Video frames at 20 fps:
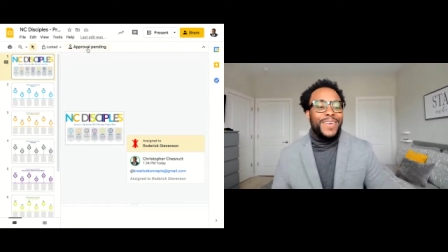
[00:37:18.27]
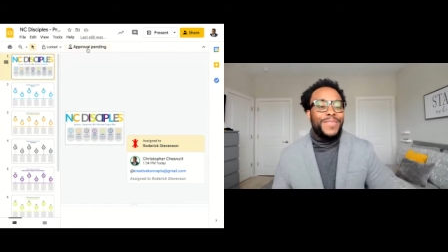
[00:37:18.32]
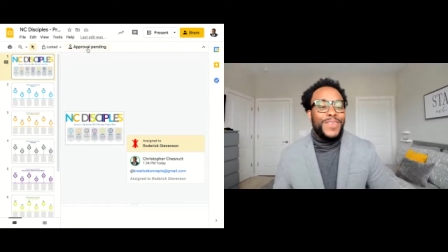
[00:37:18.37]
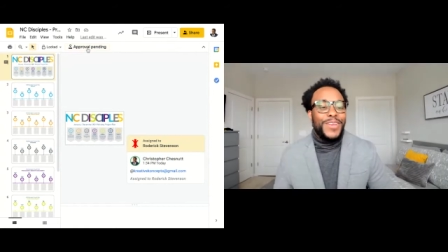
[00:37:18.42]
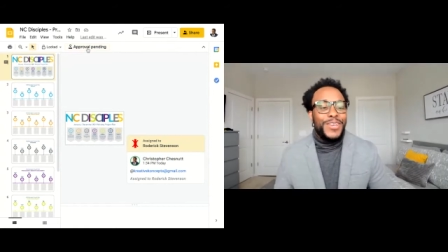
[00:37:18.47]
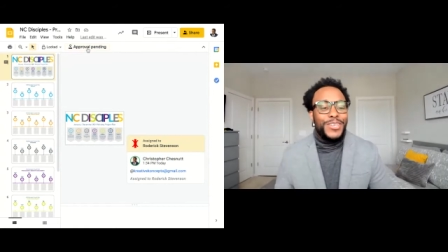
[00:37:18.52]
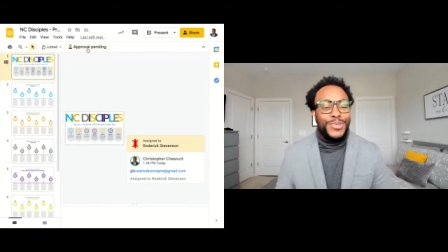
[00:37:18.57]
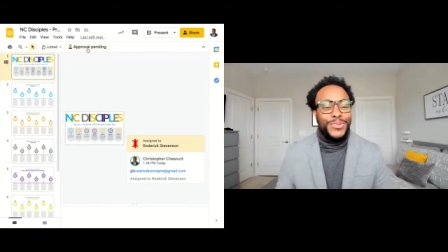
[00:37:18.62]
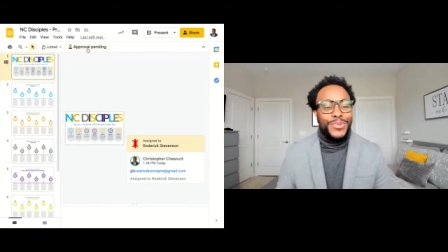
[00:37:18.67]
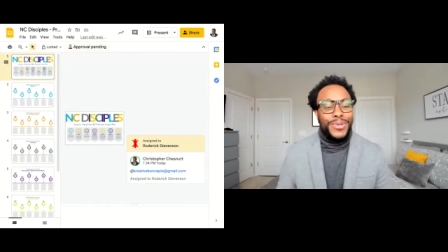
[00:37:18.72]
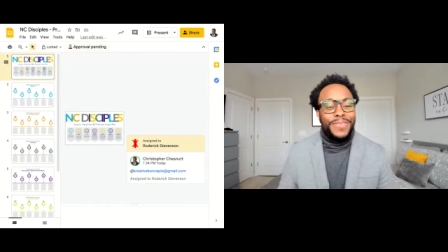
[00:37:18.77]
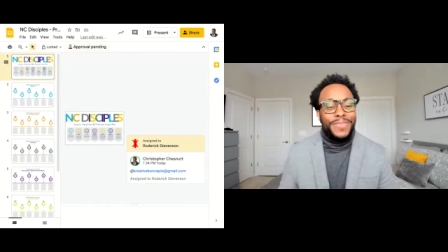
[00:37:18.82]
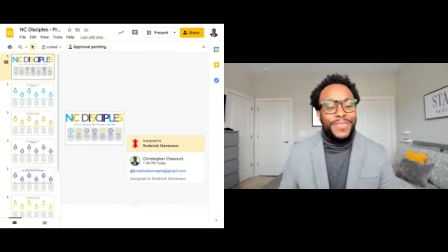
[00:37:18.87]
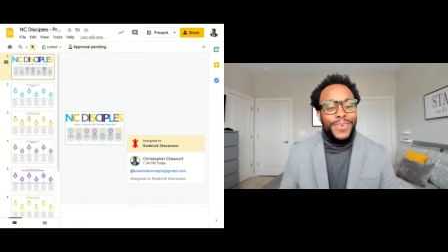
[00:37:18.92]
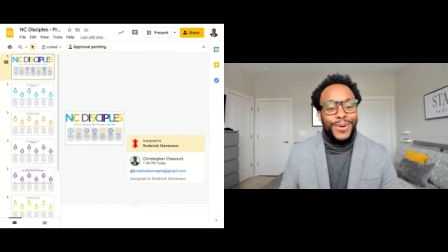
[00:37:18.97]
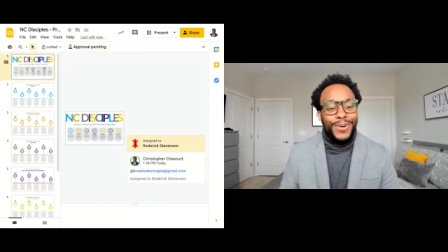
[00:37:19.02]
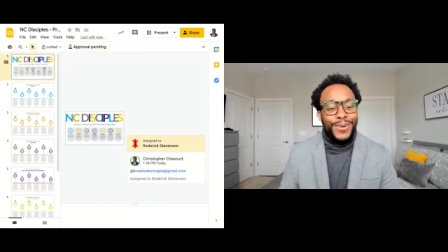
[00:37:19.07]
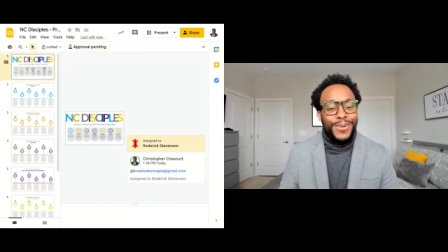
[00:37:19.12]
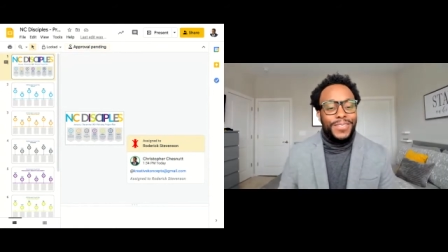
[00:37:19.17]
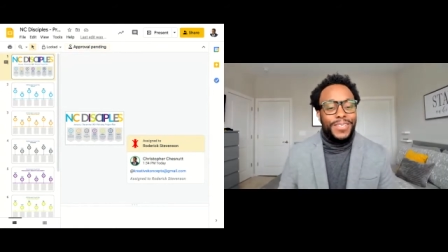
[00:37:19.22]
feature with
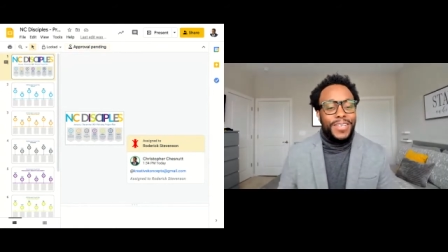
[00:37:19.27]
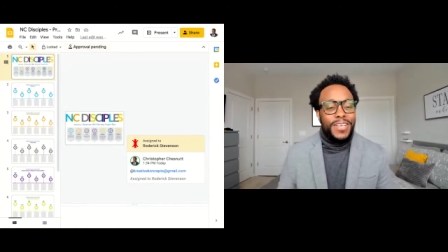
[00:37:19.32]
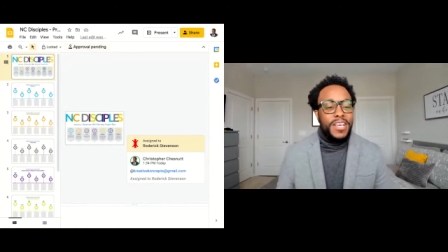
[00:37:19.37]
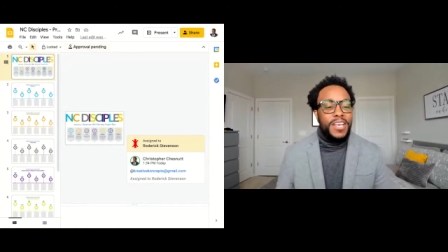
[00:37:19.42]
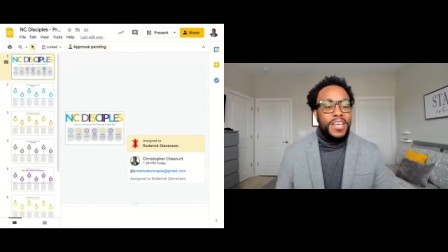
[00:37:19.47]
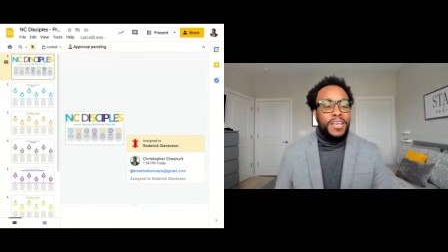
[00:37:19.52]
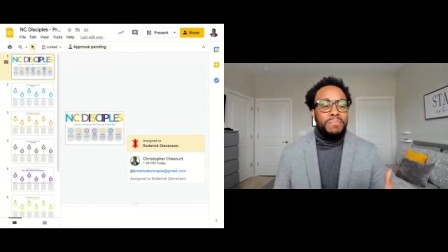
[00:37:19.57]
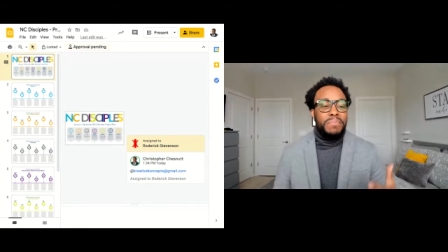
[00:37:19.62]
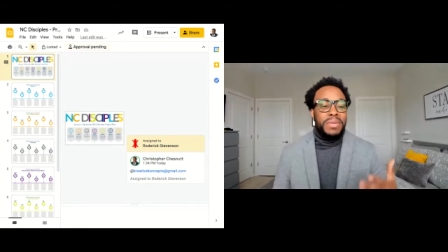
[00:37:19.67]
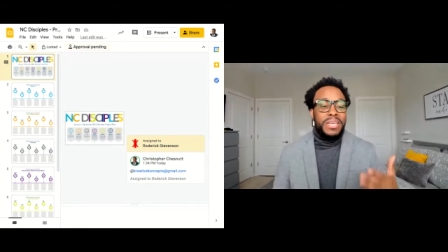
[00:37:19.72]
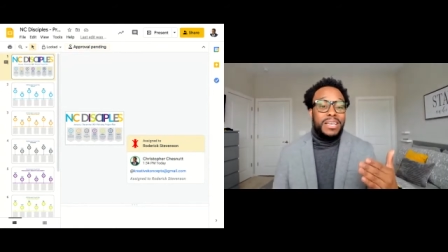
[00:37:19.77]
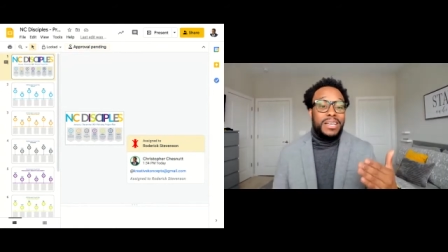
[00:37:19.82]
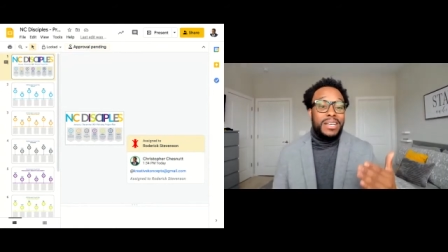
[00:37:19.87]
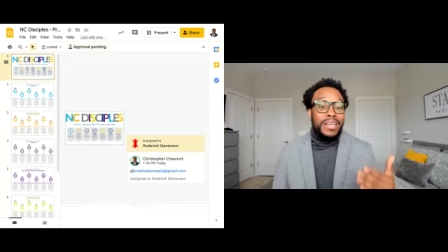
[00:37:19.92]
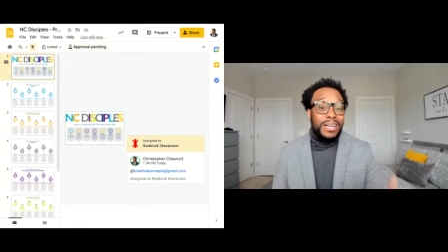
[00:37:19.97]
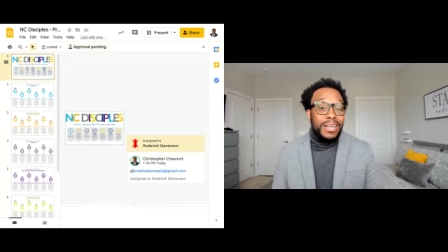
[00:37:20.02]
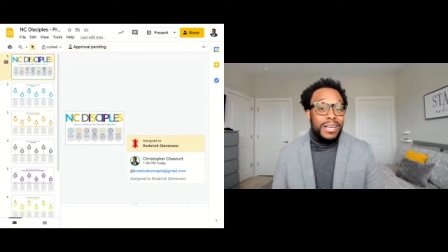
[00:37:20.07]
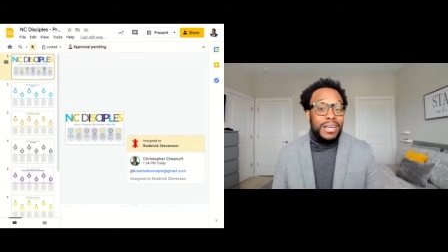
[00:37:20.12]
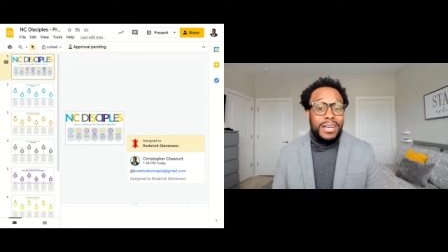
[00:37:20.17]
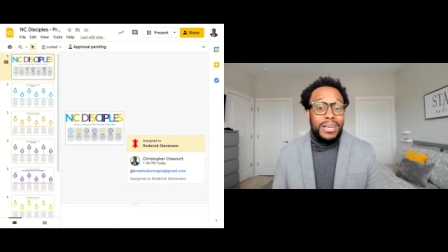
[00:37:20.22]
folks
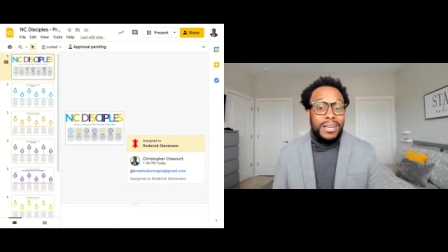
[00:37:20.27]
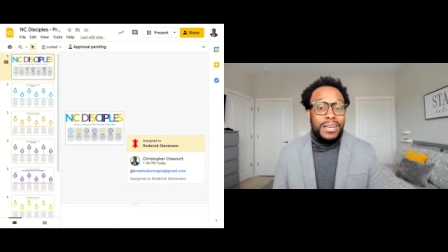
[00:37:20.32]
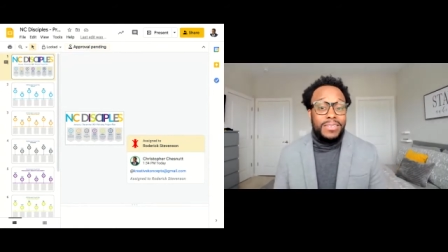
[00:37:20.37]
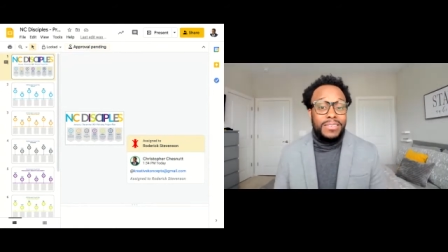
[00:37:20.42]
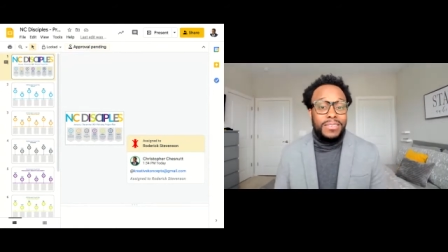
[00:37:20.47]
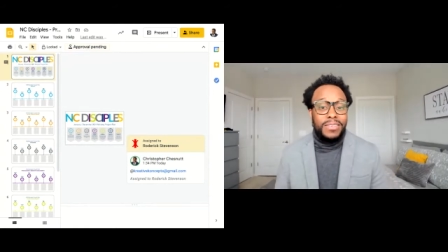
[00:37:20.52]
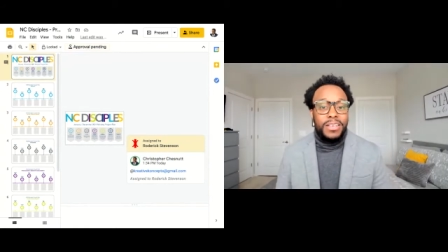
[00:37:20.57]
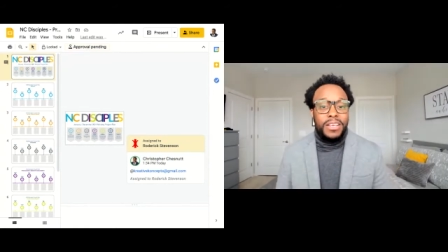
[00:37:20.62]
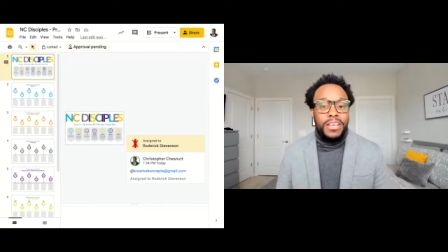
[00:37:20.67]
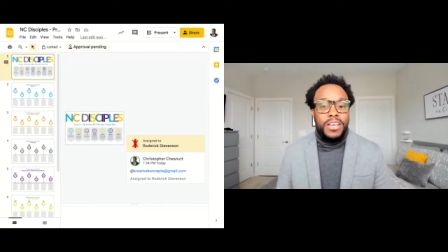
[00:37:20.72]
because